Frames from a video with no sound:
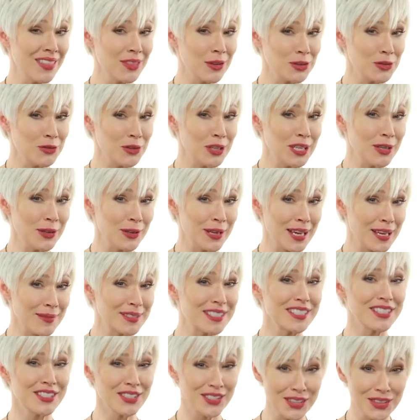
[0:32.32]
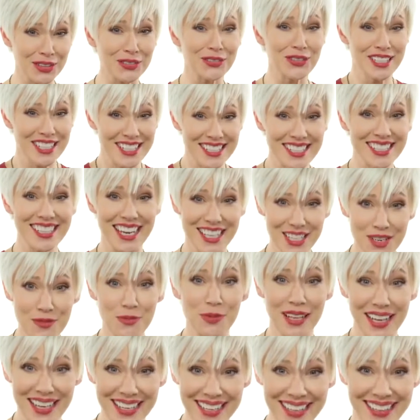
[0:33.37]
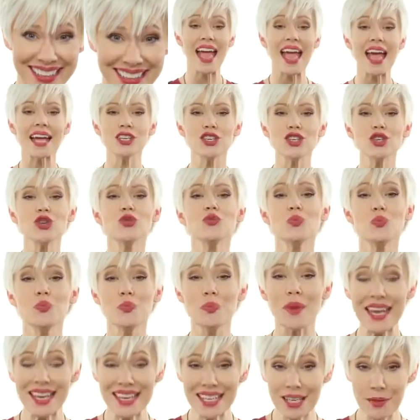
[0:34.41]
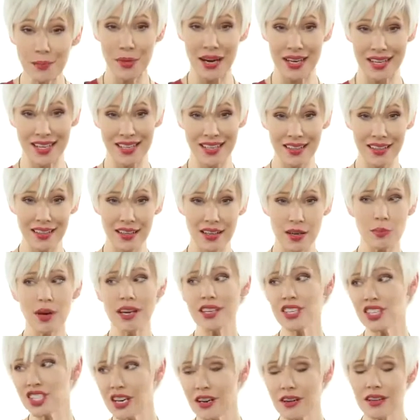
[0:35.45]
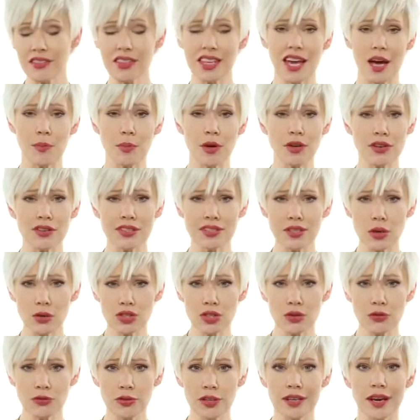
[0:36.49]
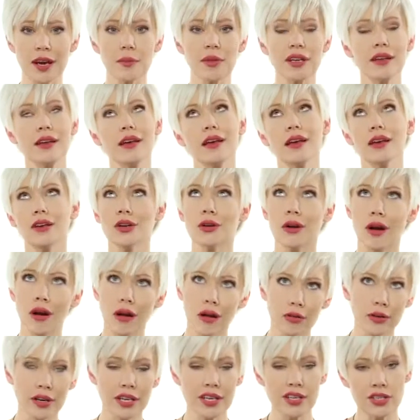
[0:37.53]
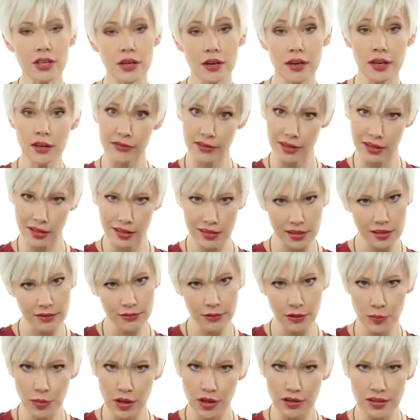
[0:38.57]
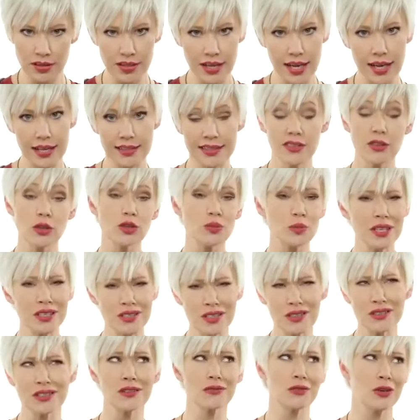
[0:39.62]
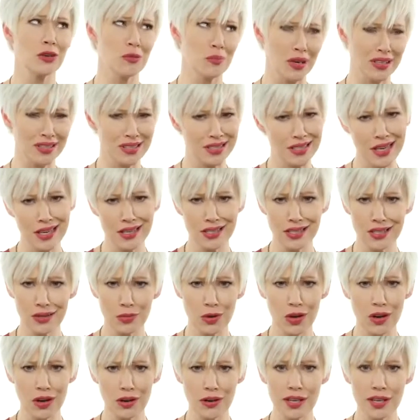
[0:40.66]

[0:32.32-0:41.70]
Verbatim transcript: and those video games that your girlfriend doesn't like you playing. And you make money by sharing the app on your social feed. I mean, you're already sharing fantasy football stats and those pictures of your mustache in